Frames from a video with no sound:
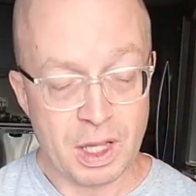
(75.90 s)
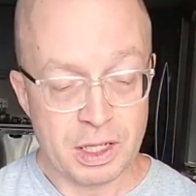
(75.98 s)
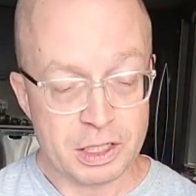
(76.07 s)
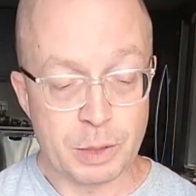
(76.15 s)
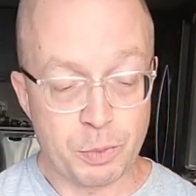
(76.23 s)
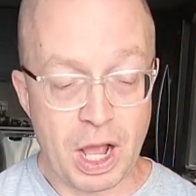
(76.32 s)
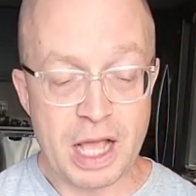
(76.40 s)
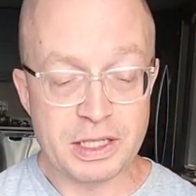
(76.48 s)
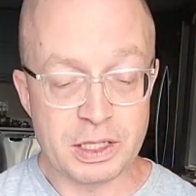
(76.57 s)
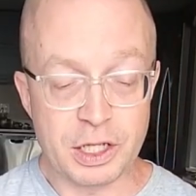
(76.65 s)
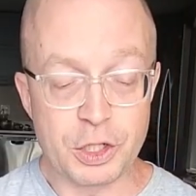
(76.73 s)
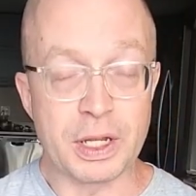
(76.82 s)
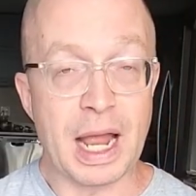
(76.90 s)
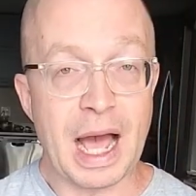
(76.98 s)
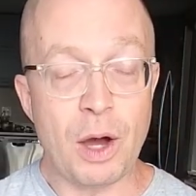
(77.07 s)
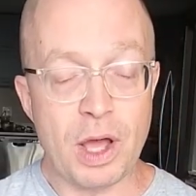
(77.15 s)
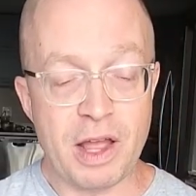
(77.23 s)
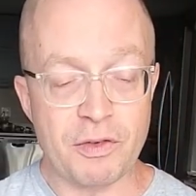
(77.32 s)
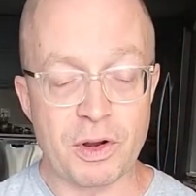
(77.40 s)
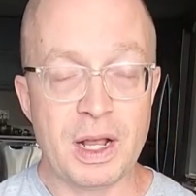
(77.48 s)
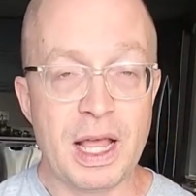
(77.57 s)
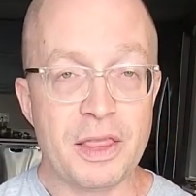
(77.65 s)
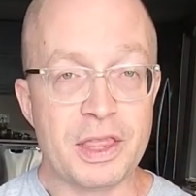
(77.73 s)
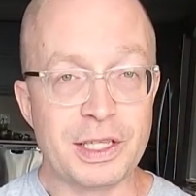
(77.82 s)
Surprisingly good. However,
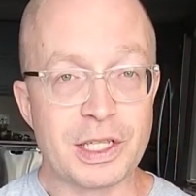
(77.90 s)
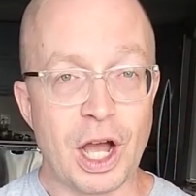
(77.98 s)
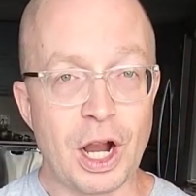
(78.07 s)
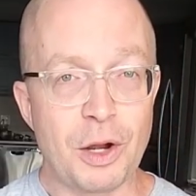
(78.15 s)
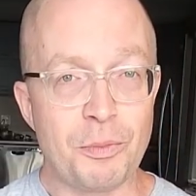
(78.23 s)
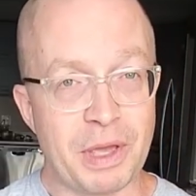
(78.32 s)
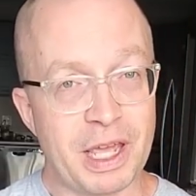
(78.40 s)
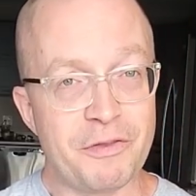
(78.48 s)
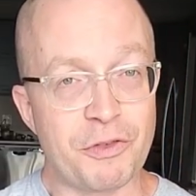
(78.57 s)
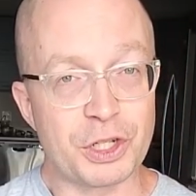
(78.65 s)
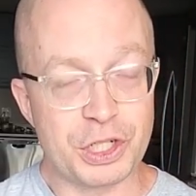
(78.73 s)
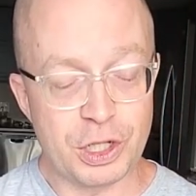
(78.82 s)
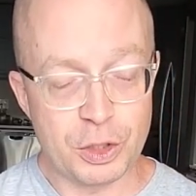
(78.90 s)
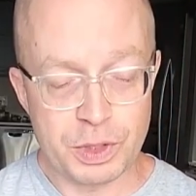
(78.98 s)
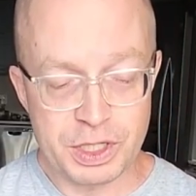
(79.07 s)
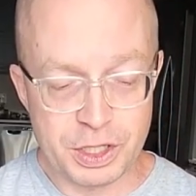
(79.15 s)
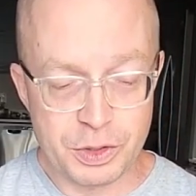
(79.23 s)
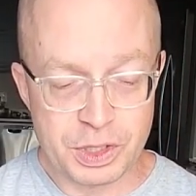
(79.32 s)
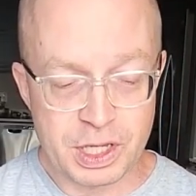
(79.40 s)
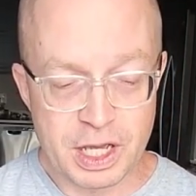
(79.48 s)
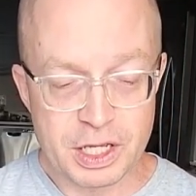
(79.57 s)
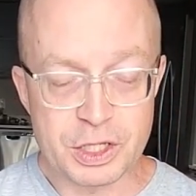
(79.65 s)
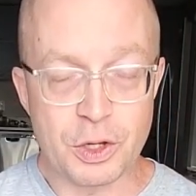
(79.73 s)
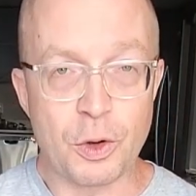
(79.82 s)
these are made for children's use,
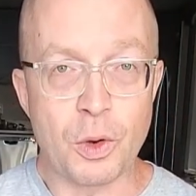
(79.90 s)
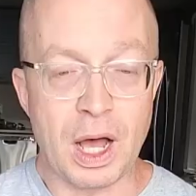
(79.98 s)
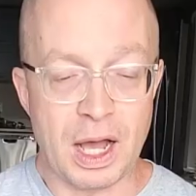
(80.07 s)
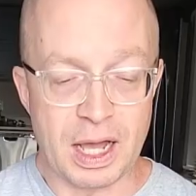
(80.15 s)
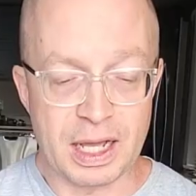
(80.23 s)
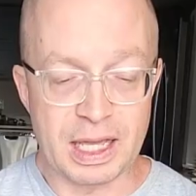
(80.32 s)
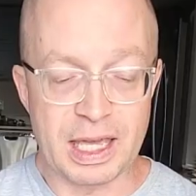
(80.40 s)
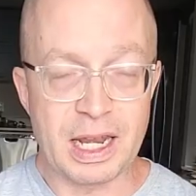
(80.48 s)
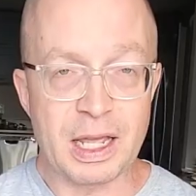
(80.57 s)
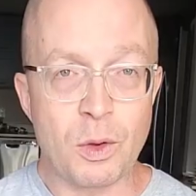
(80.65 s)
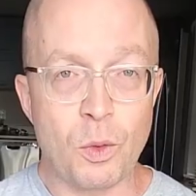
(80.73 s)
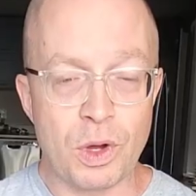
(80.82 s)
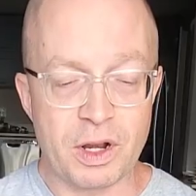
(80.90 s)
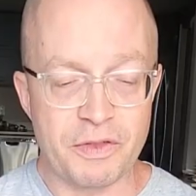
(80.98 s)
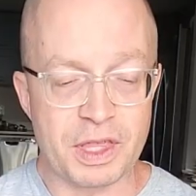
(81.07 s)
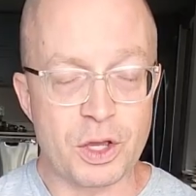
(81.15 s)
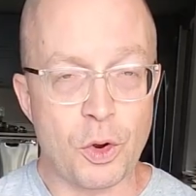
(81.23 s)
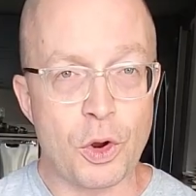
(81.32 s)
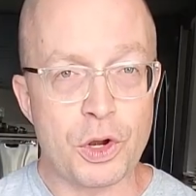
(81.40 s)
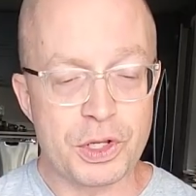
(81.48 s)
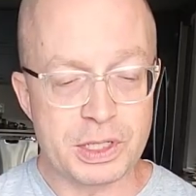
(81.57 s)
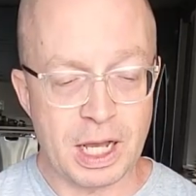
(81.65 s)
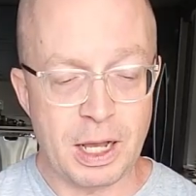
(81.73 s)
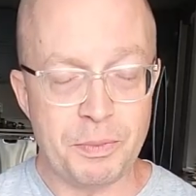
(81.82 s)
so getting one of the
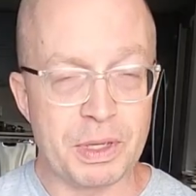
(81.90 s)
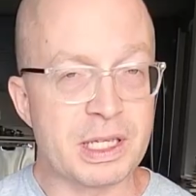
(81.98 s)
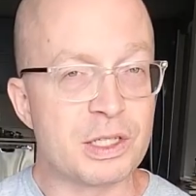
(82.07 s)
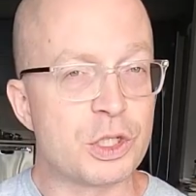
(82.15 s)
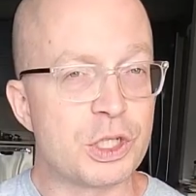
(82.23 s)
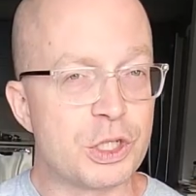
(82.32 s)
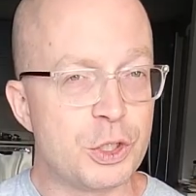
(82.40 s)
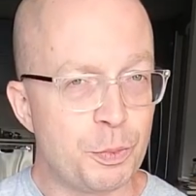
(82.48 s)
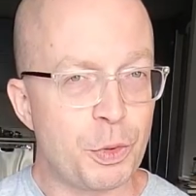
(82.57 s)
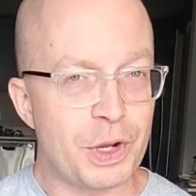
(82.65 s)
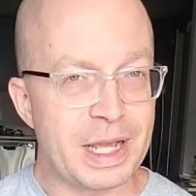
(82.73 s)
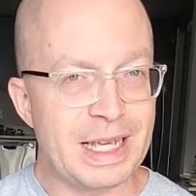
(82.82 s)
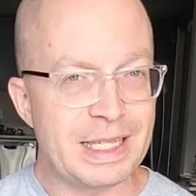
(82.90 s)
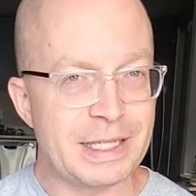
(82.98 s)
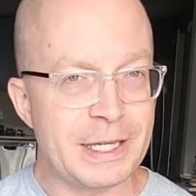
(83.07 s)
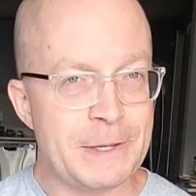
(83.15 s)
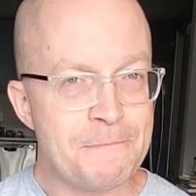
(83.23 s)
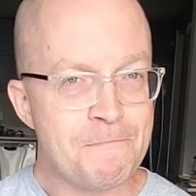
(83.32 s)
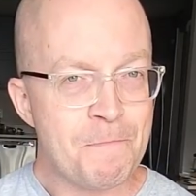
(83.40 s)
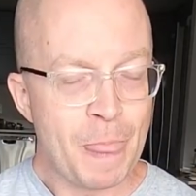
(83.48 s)
corners up is super easy.